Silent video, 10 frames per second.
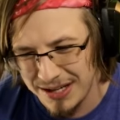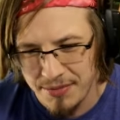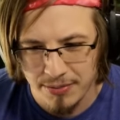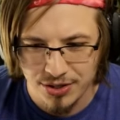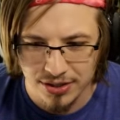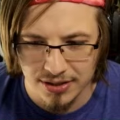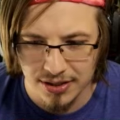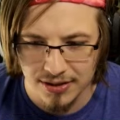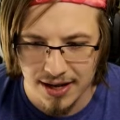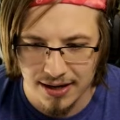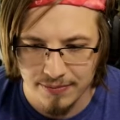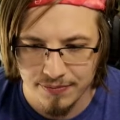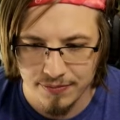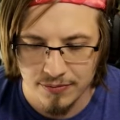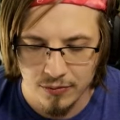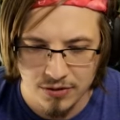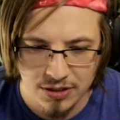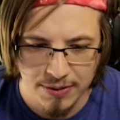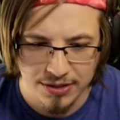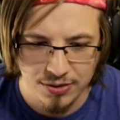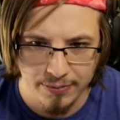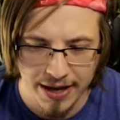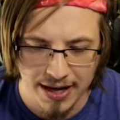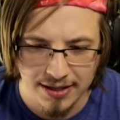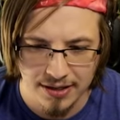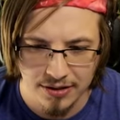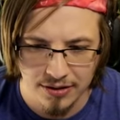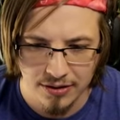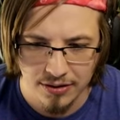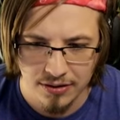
Maybe shouldn't have done that. Spectral pack here.